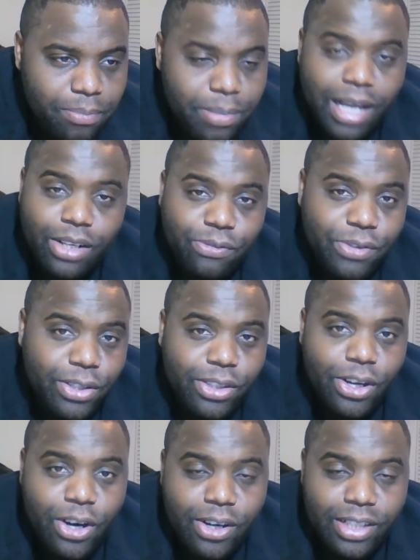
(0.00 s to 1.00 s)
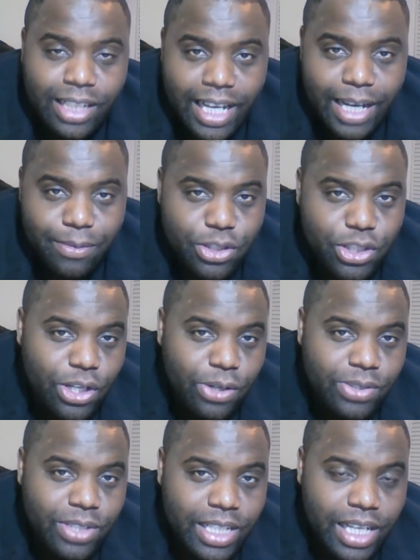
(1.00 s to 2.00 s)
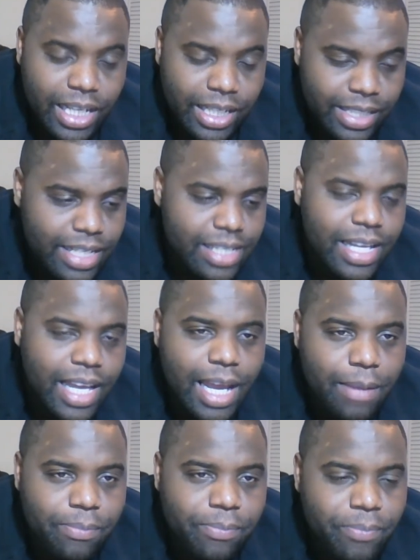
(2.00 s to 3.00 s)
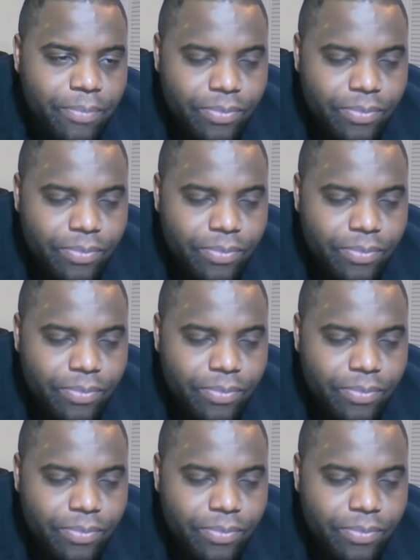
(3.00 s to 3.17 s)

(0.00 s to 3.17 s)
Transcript: Battlefield Hardline was shown today. This game